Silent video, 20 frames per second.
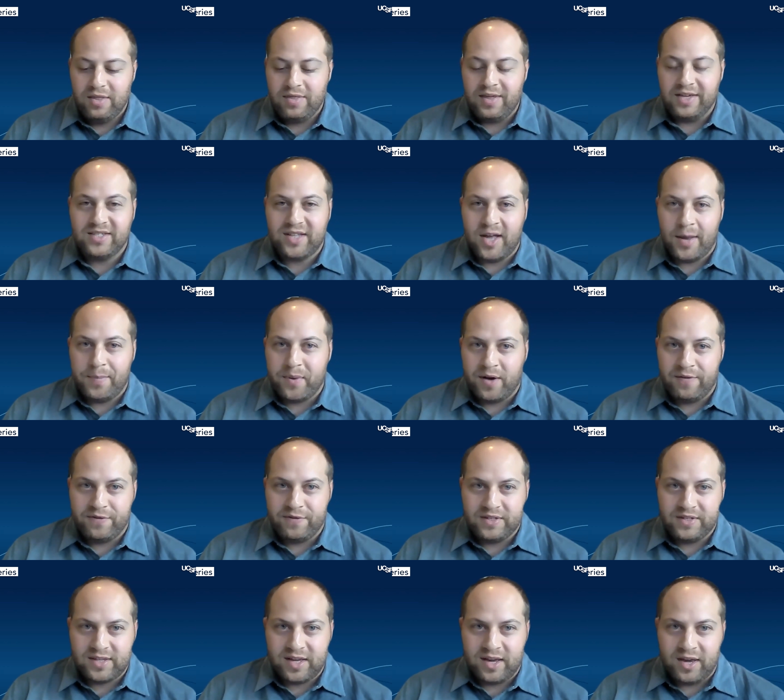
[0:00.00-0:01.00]
they step off
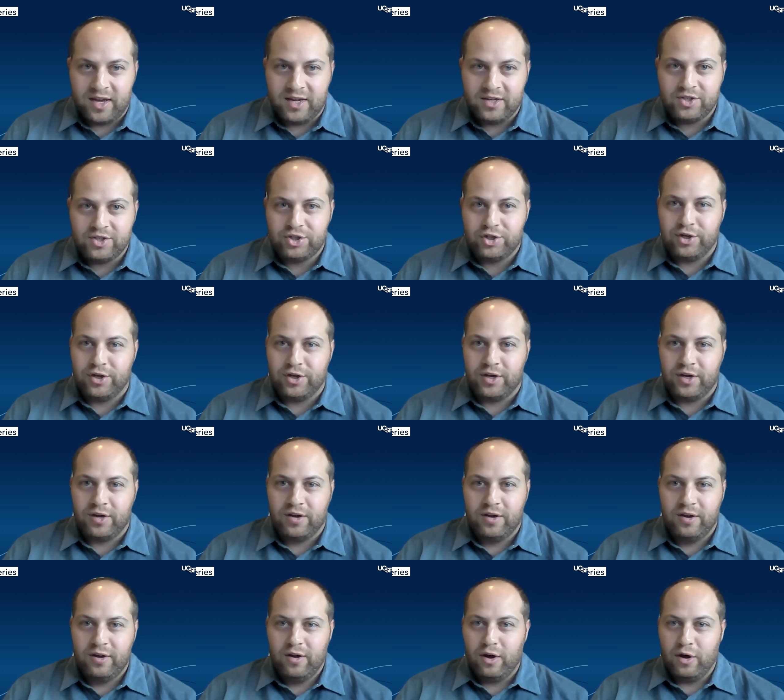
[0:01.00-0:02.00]
the stage to
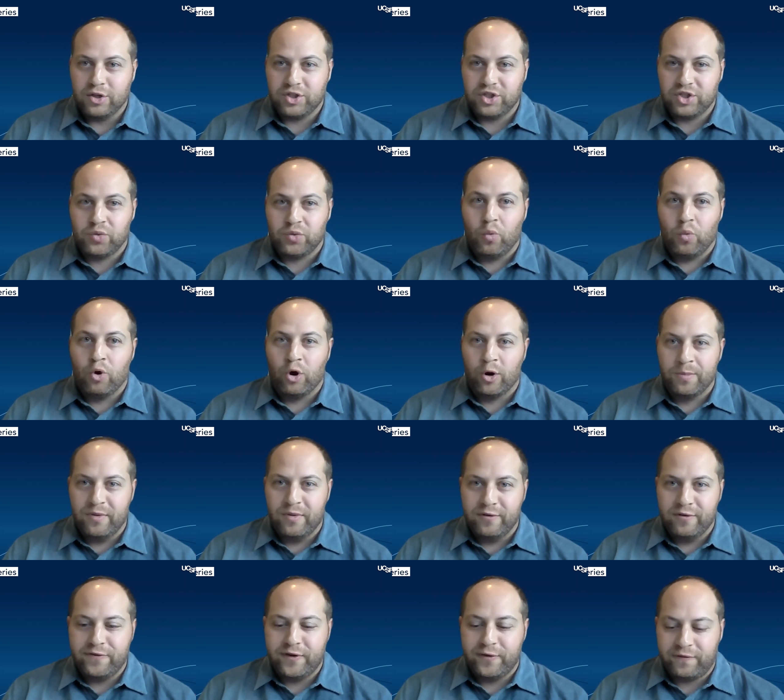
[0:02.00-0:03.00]
a swarm
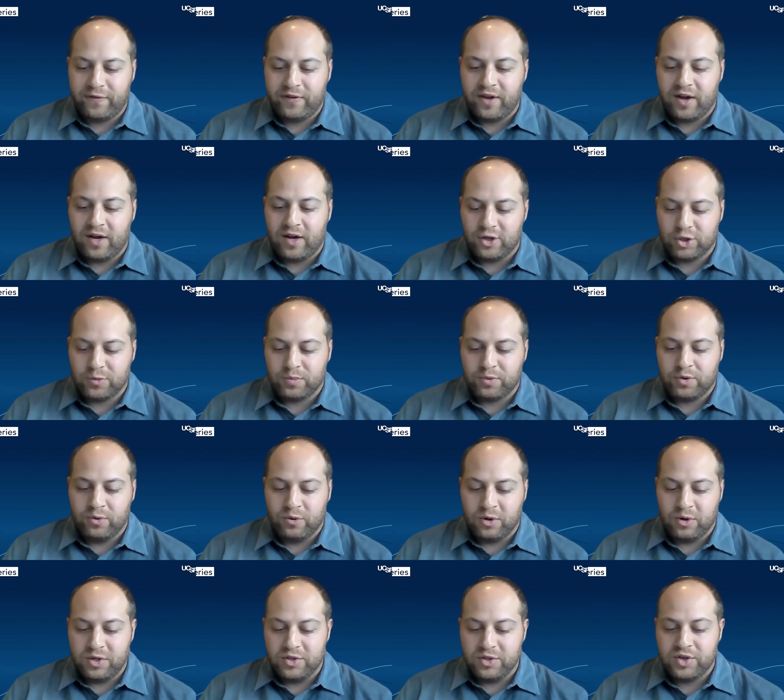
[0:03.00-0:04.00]
of 50
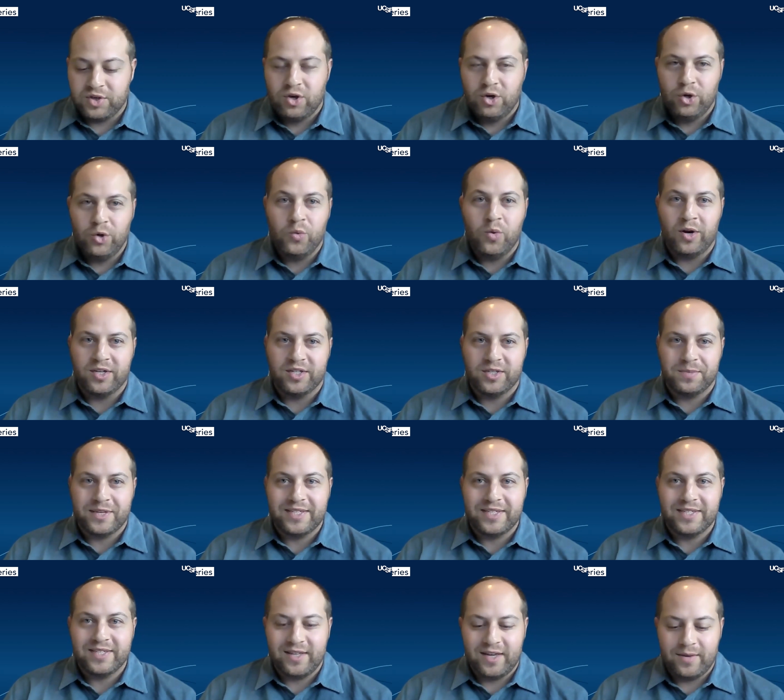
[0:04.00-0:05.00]
entrepreneurs who want to
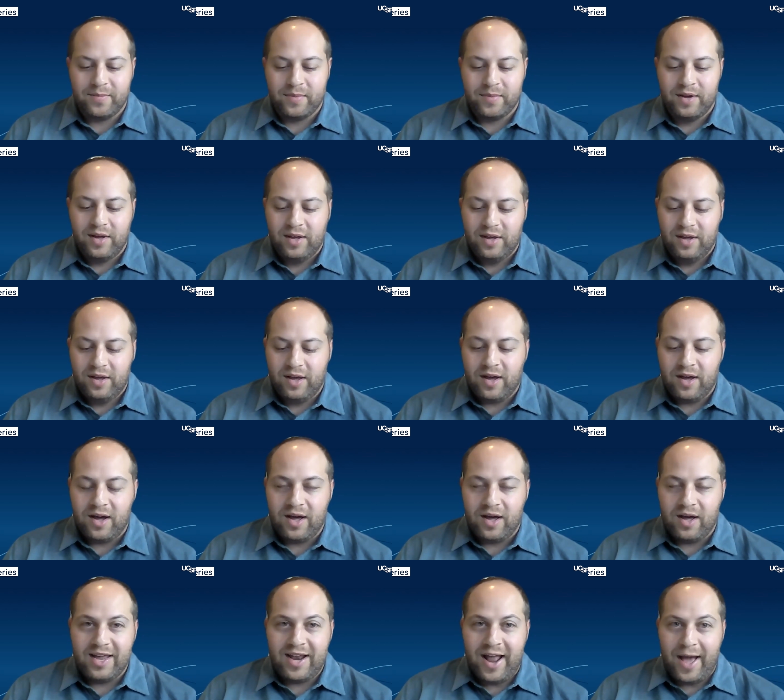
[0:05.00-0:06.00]
speak to them.
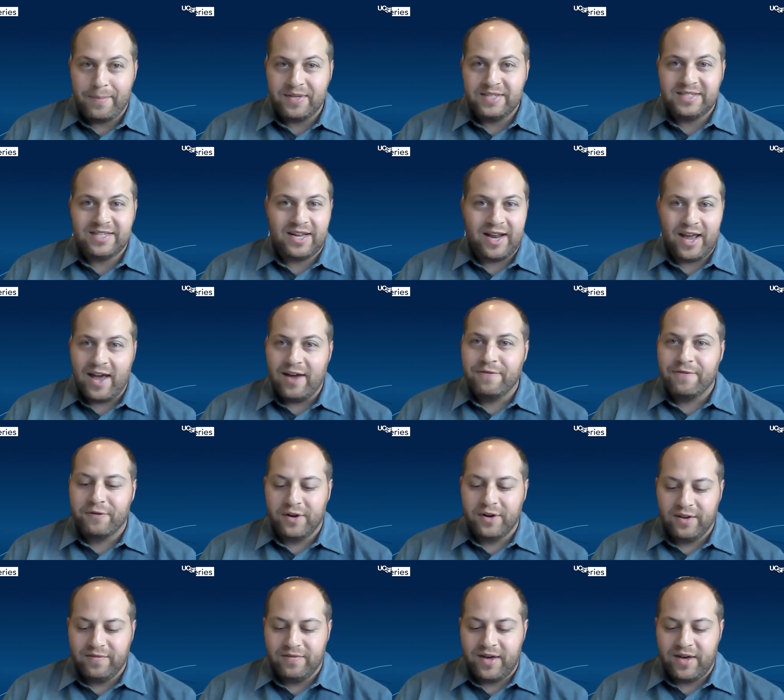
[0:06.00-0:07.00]
It happens at
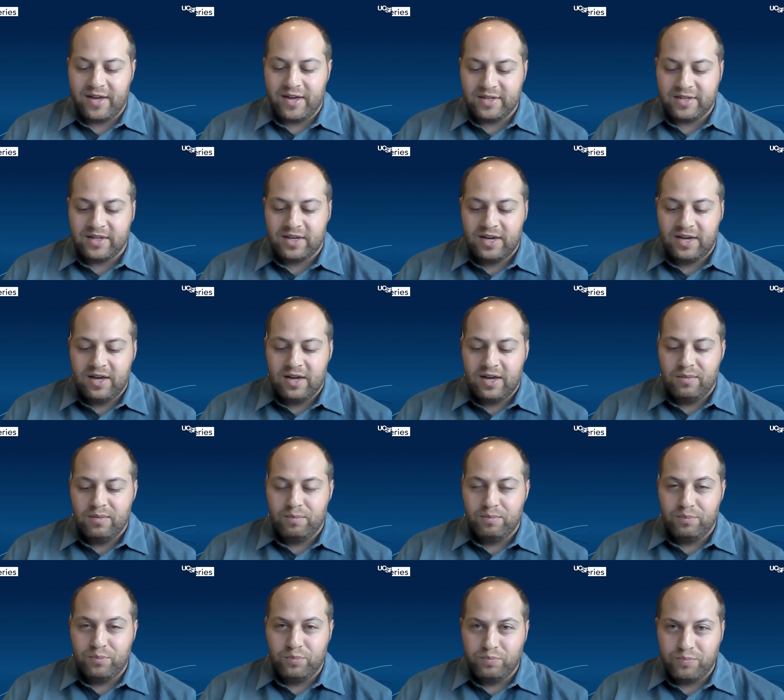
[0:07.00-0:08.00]
every event.
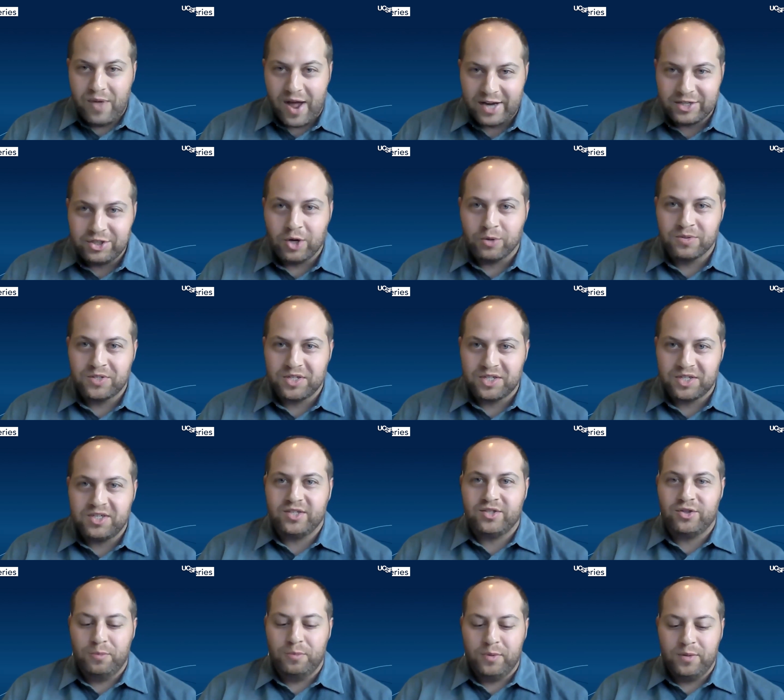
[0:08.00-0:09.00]
I don't
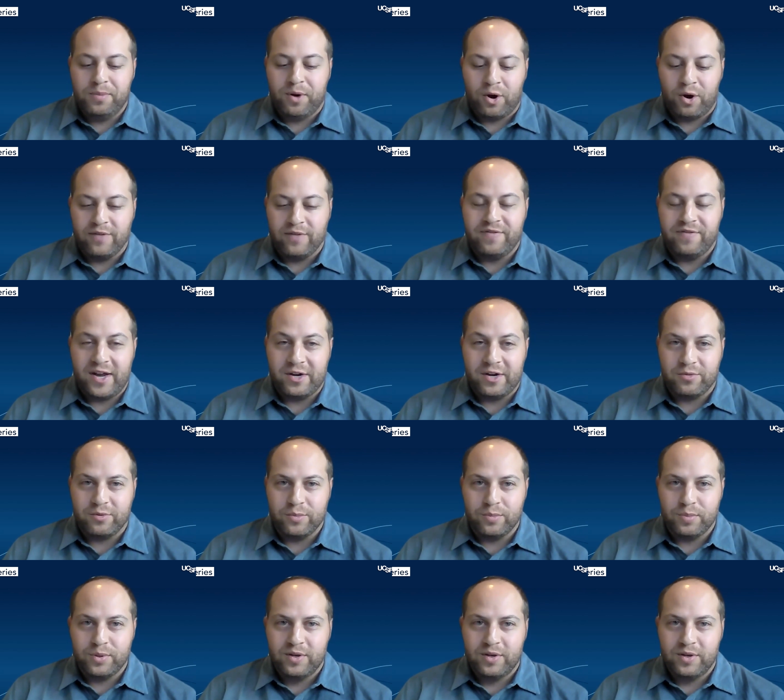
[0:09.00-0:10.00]
suggest you be part of that
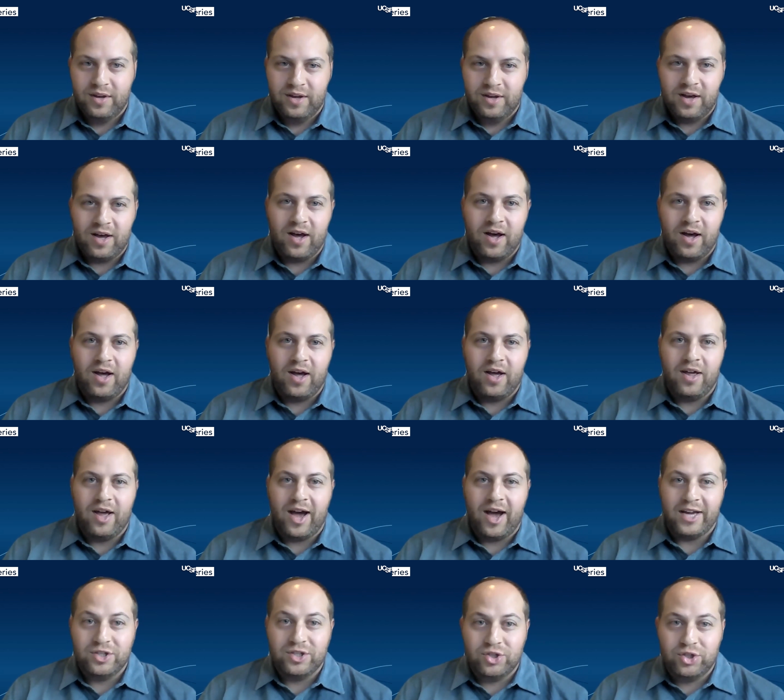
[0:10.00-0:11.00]
group.
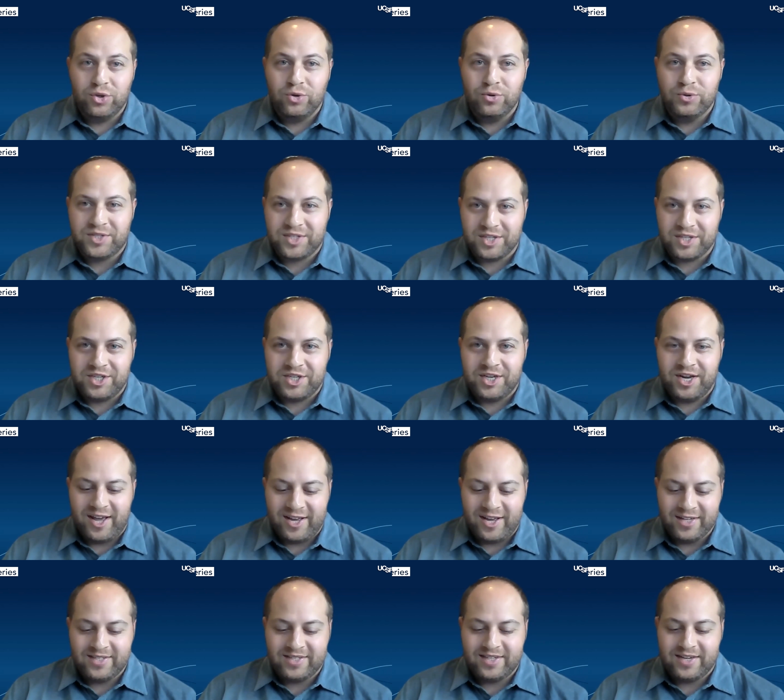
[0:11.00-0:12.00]
I do
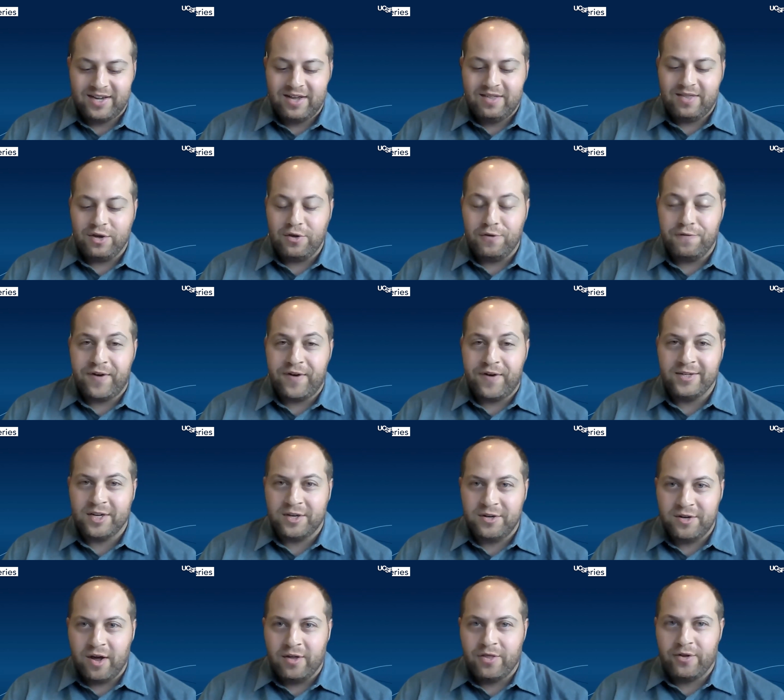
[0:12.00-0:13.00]
suggest that you find
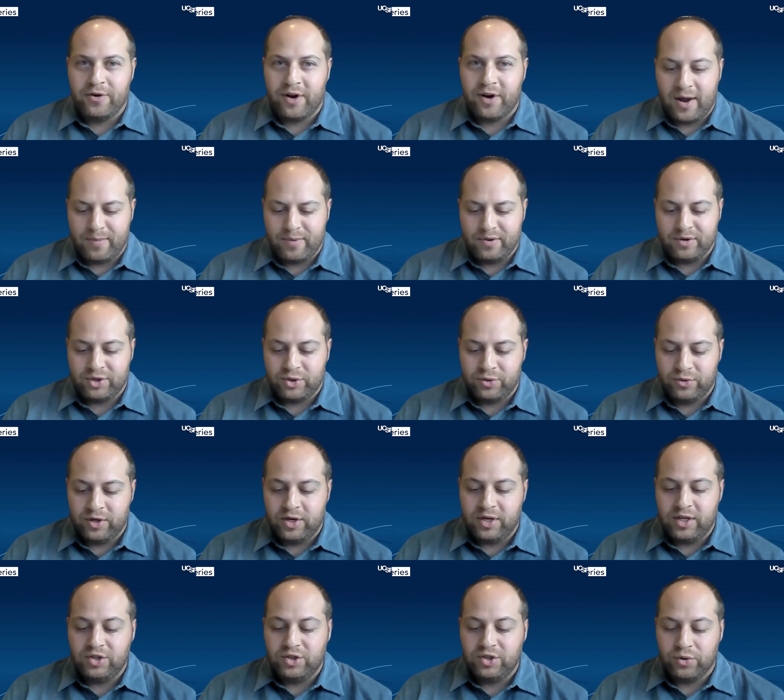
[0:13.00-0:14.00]
another
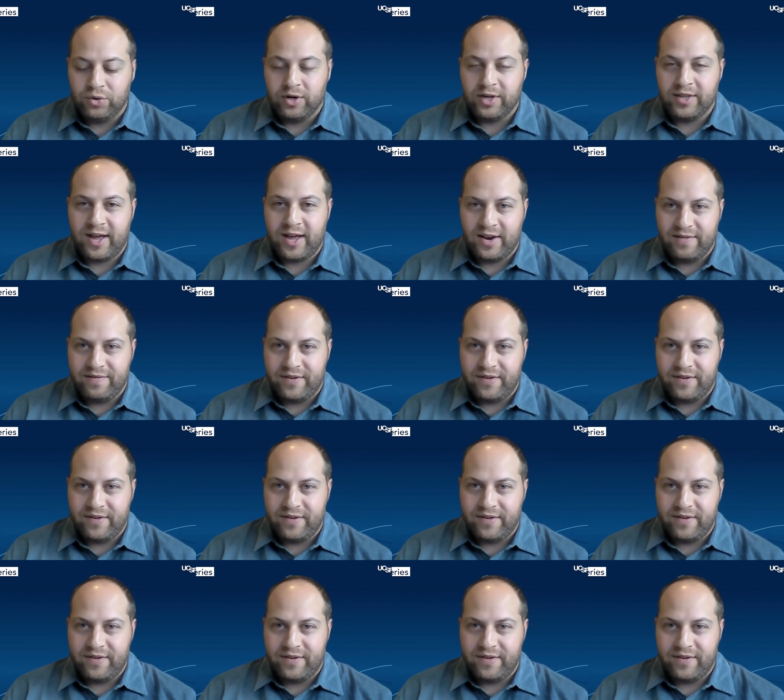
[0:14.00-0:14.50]
opportunity during that